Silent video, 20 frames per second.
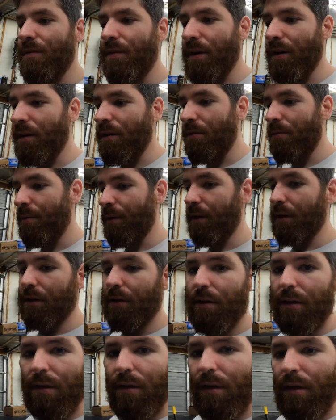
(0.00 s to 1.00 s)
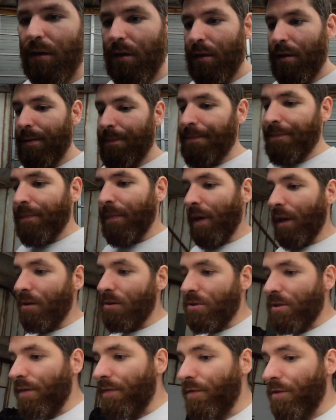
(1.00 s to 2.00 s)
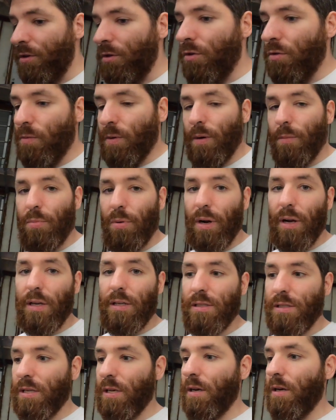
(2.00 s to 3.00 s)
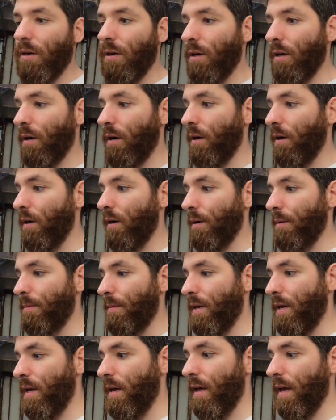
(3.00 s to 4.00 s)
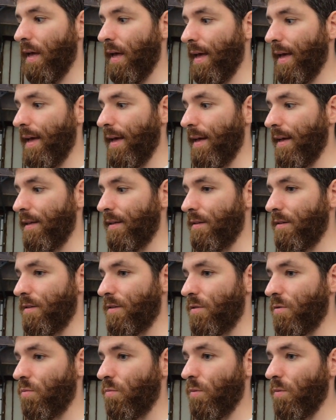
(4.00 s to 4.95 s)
a very little bit. I also have to do the rear brakes. Ian